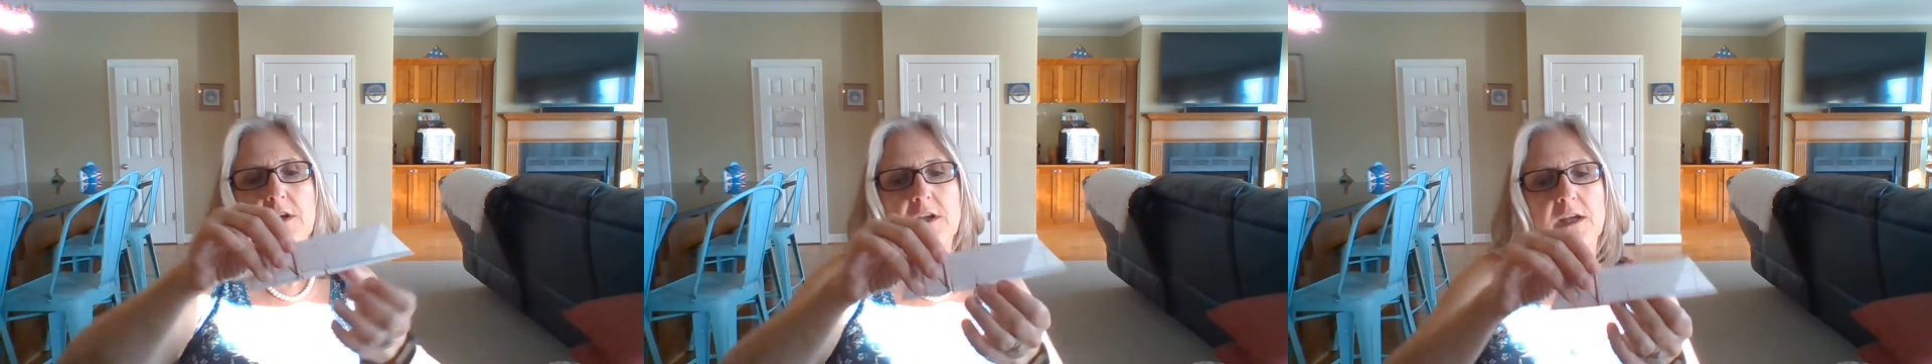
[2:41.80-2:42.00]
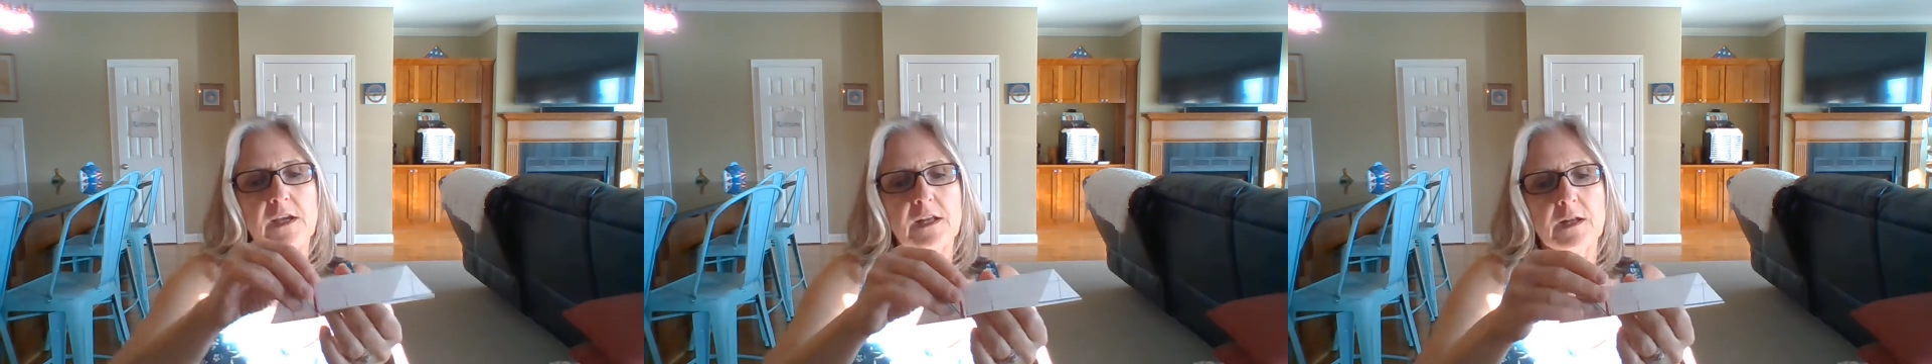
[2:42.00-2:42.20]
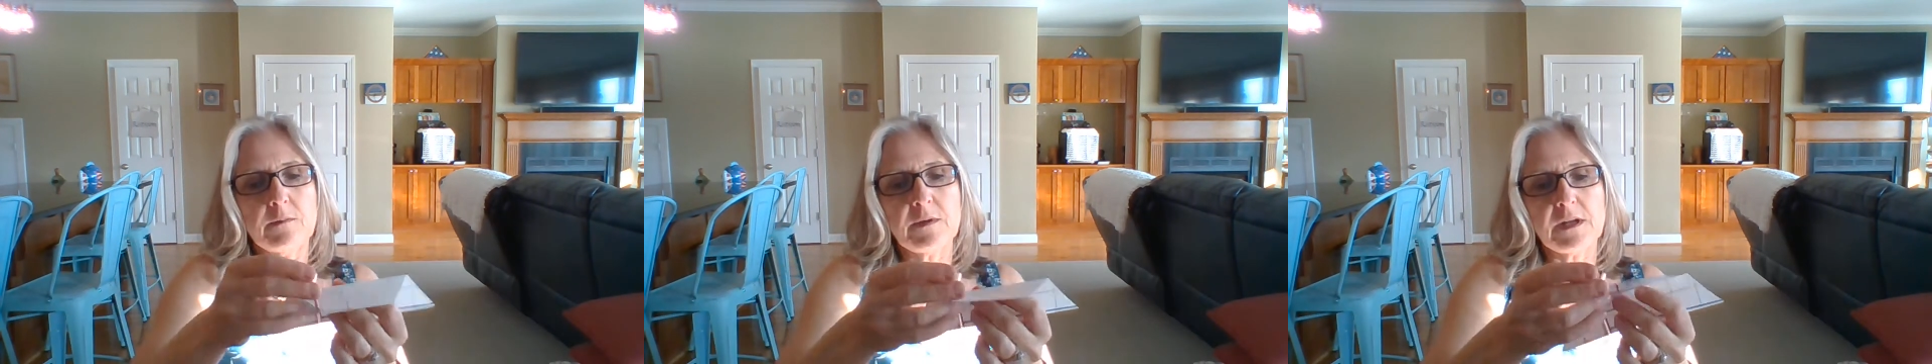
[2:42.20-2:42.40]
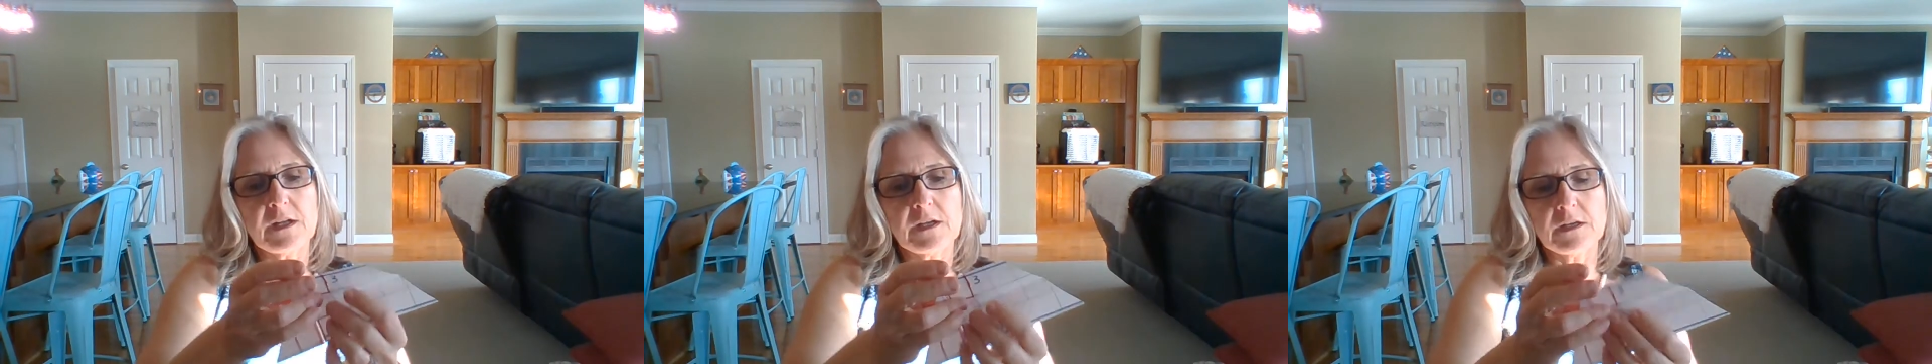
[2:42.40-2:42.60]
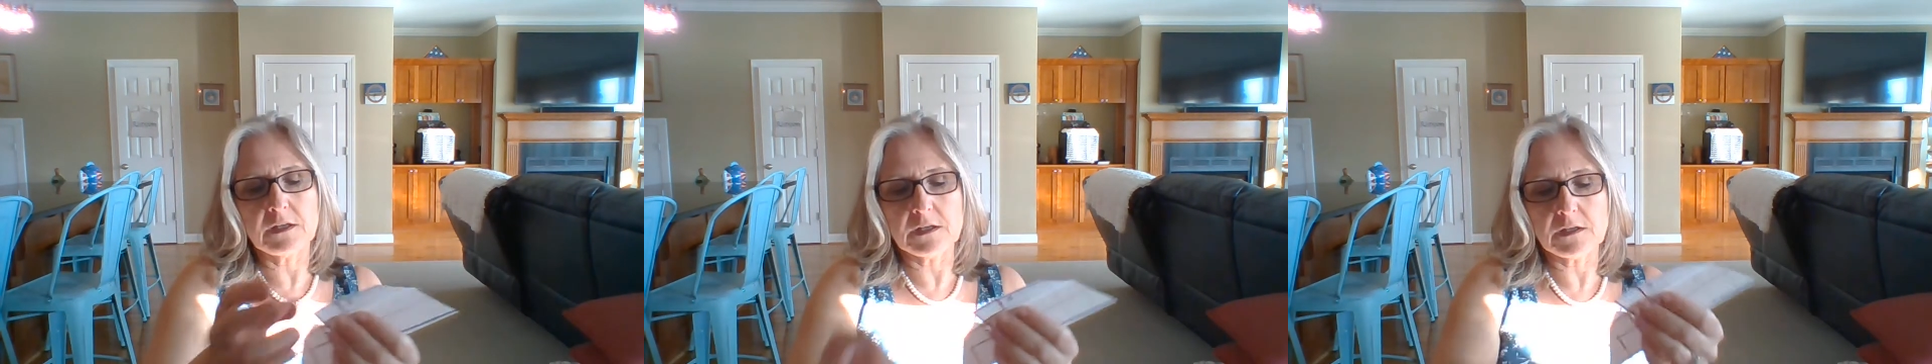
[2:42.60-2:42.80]
And I'm going to
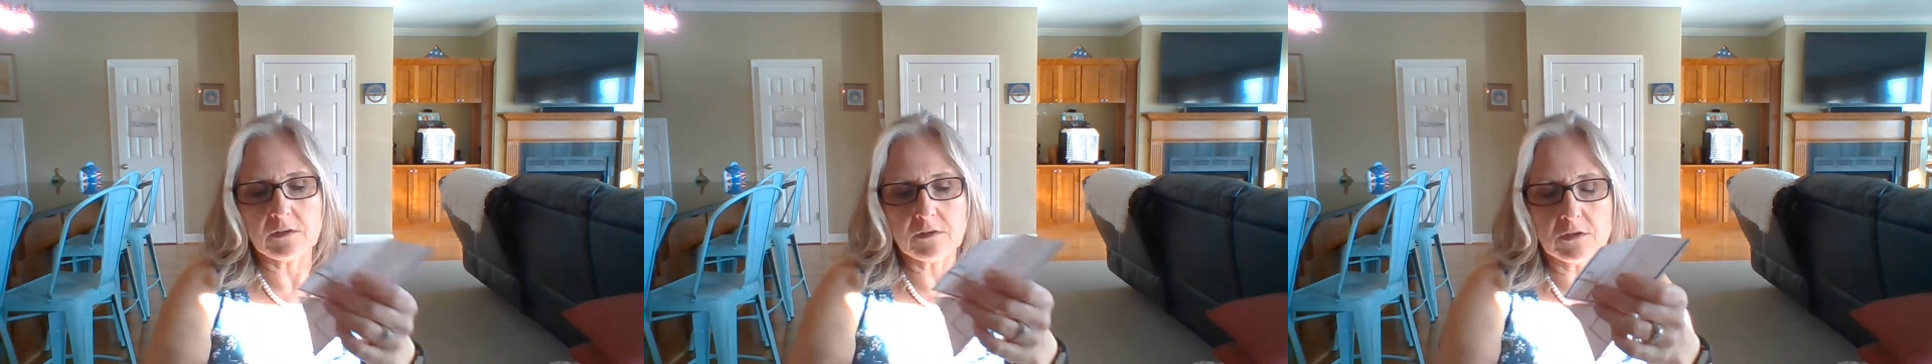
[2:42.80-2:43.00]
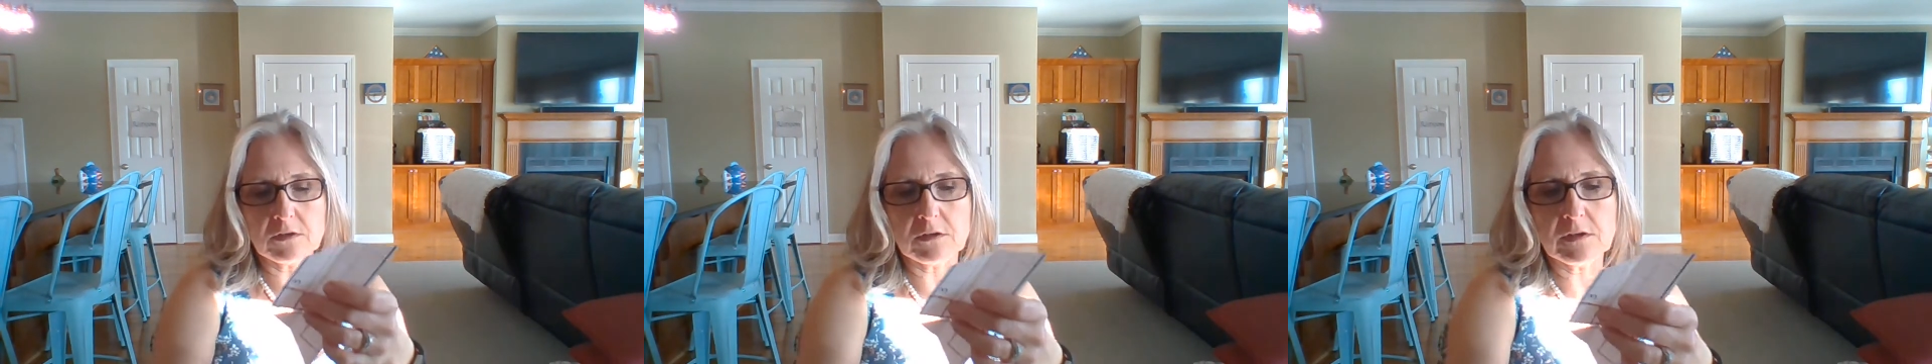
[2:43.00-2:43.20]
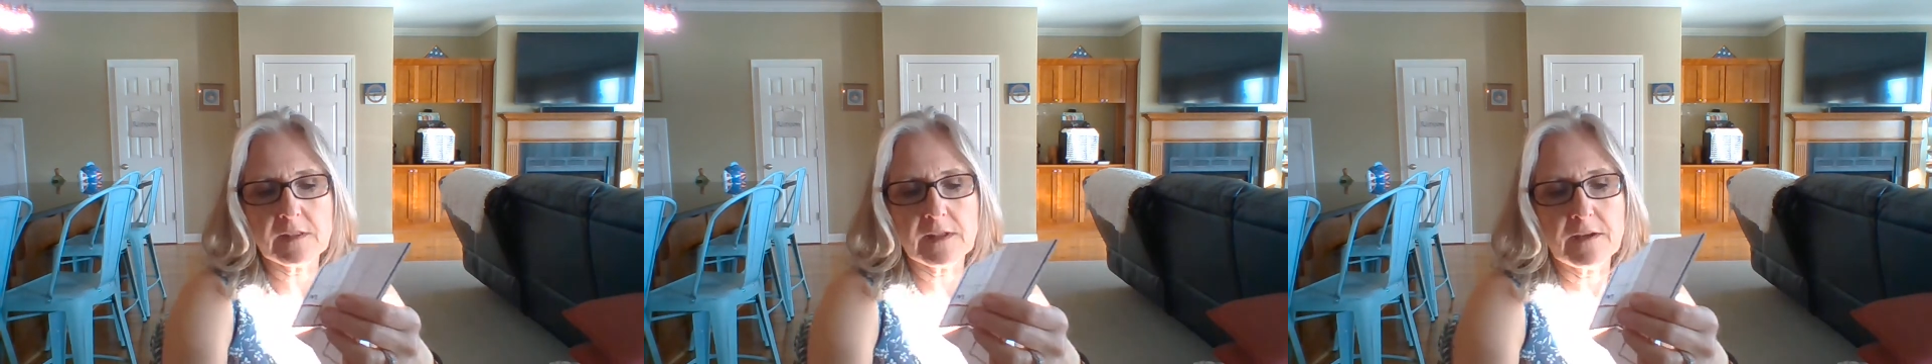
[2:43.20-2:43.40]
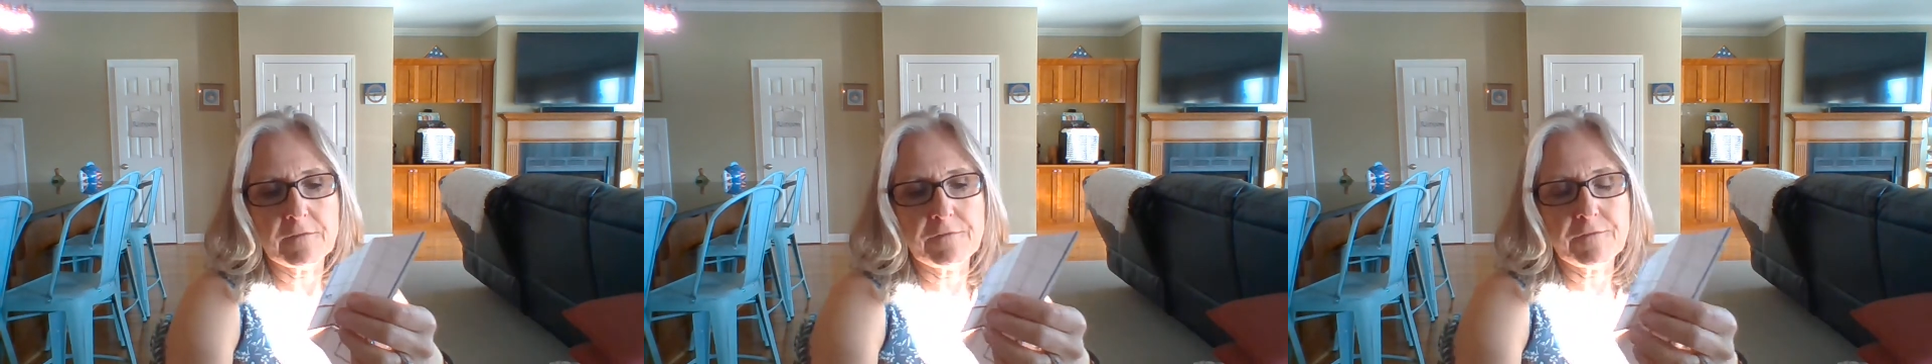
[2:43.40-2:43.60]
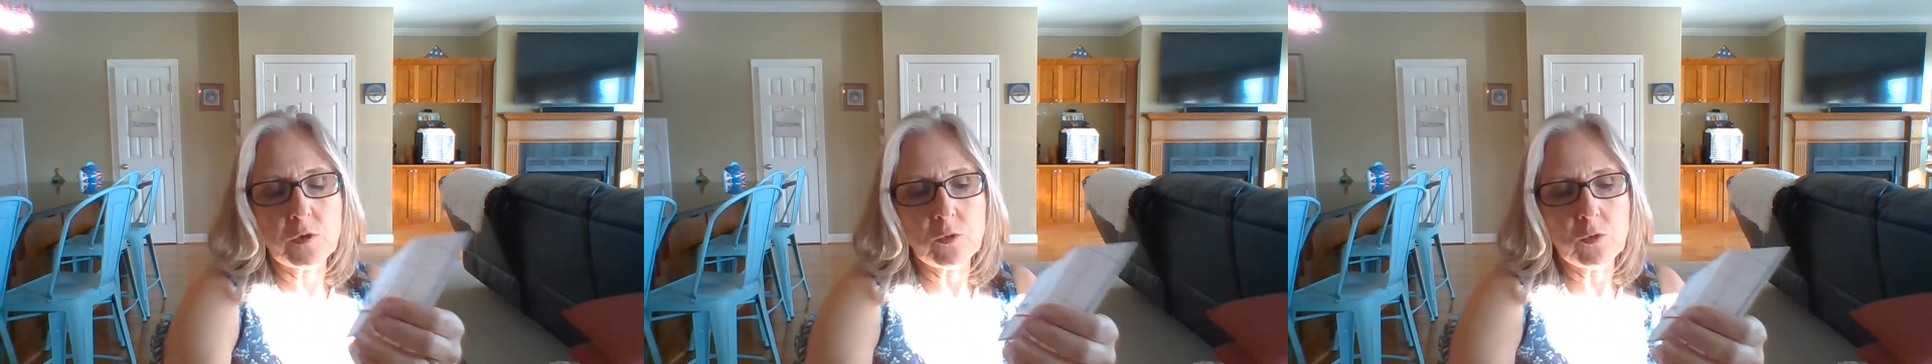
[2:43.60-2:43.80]
cut along that
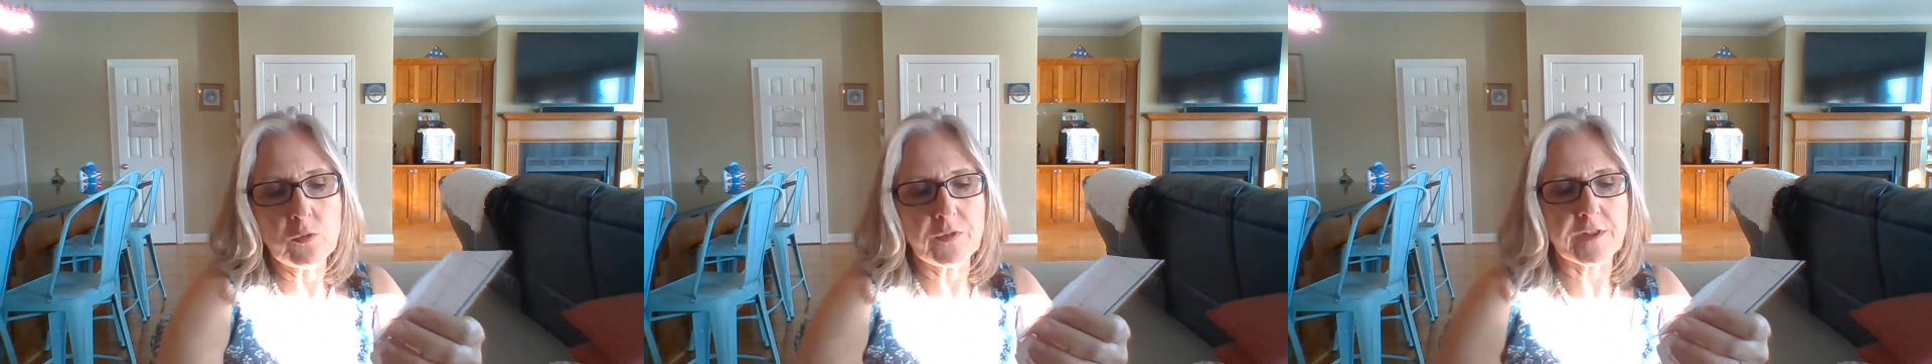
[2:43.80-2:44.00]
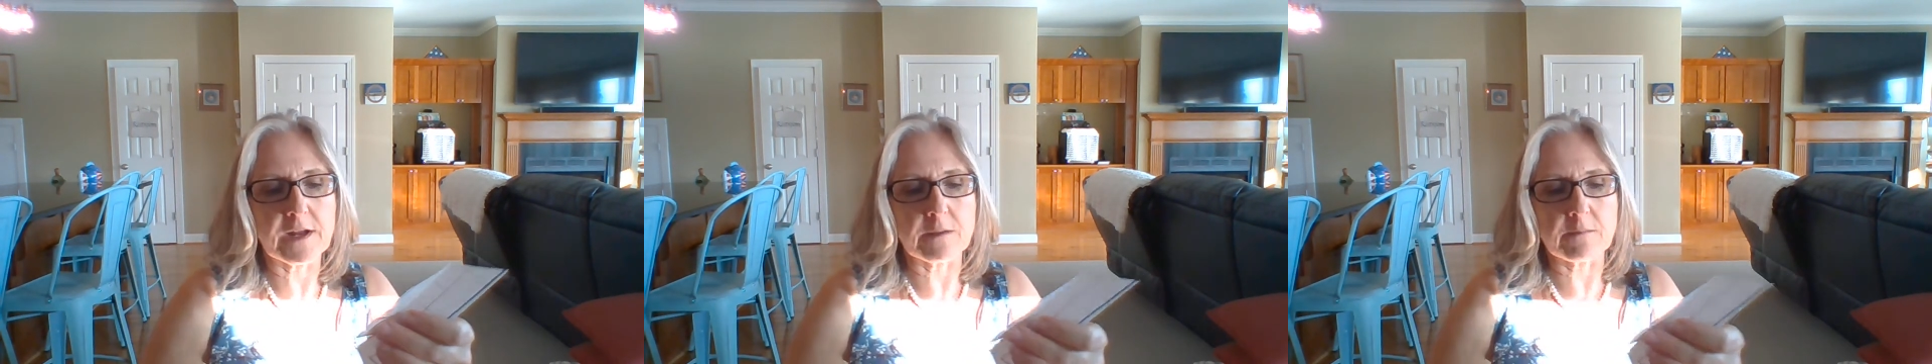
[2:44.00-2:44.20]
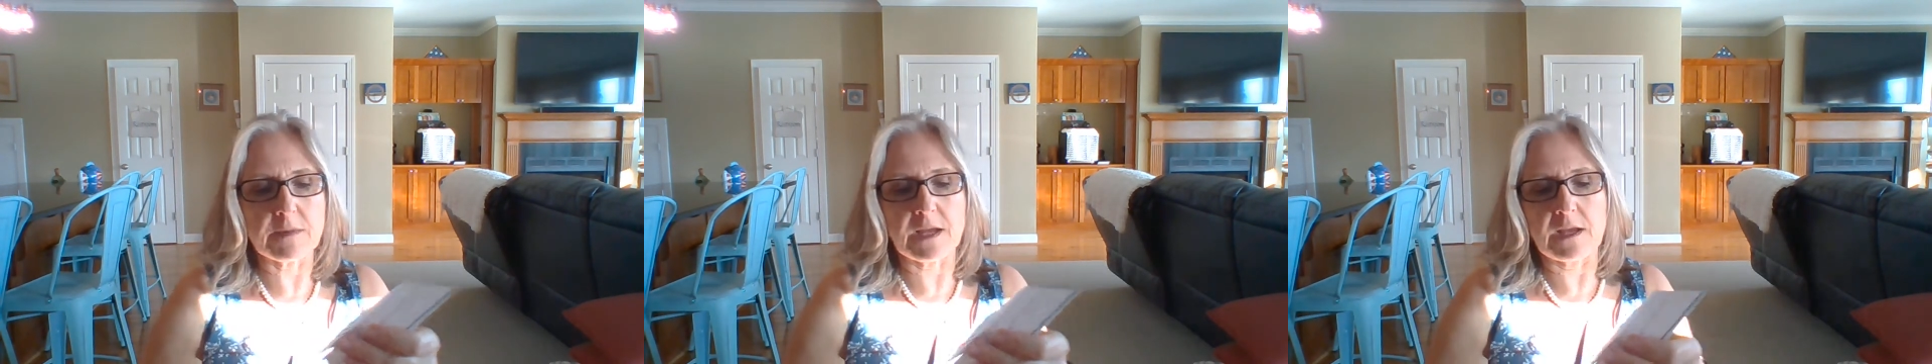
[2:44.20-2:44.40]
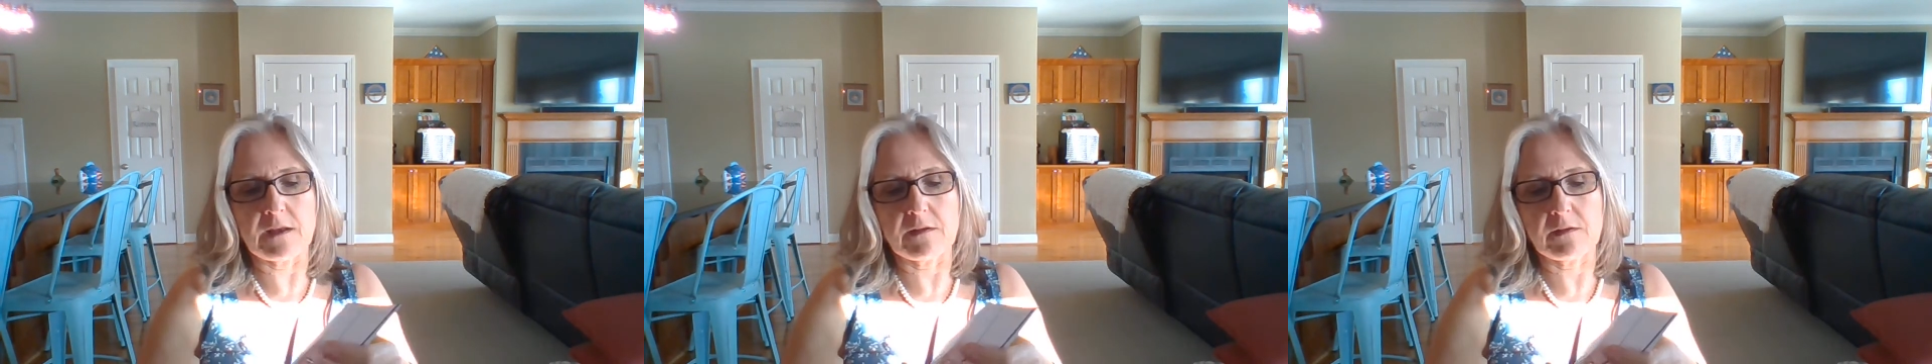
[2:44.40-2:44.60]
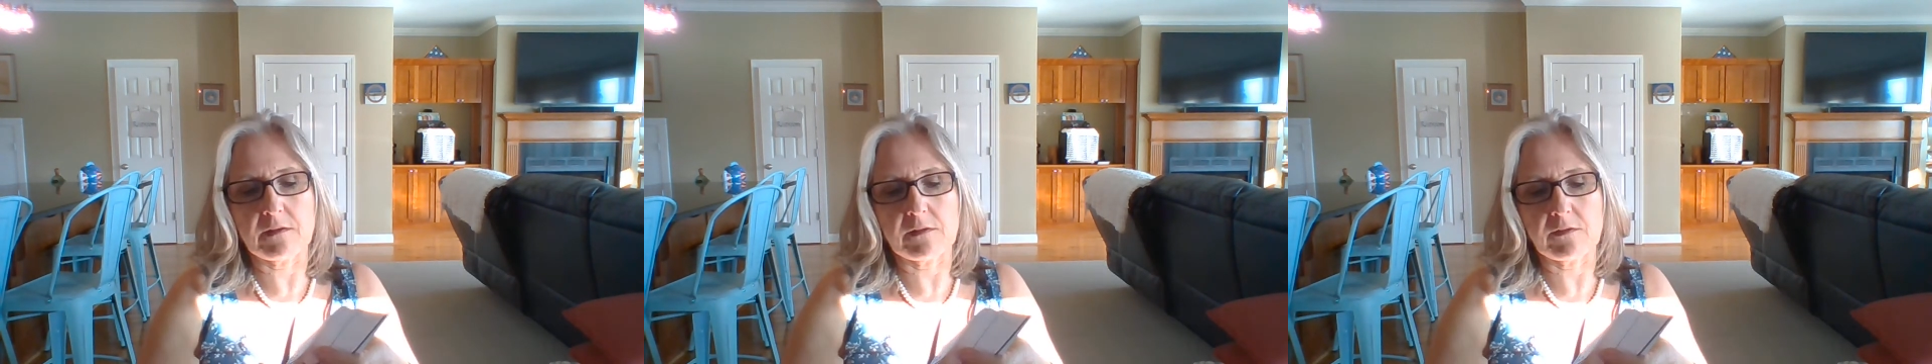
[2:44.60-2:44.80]
fold that I made.